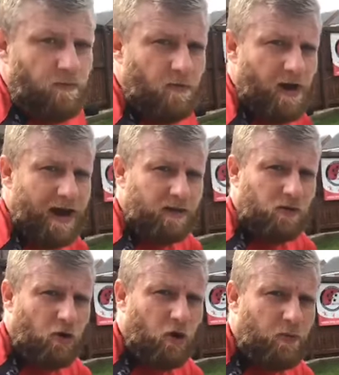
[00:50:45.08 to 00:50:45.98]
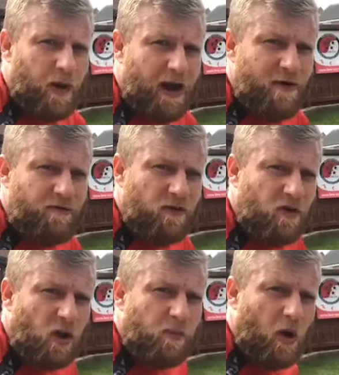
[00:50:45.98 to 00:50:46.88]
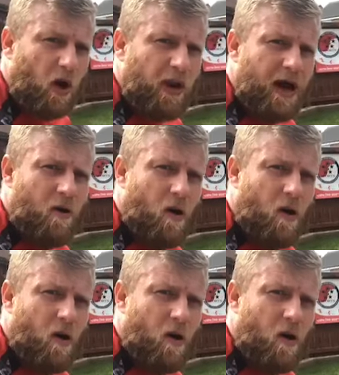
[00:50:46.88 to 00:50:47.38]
Right, so good pirate, if you've got the ball now,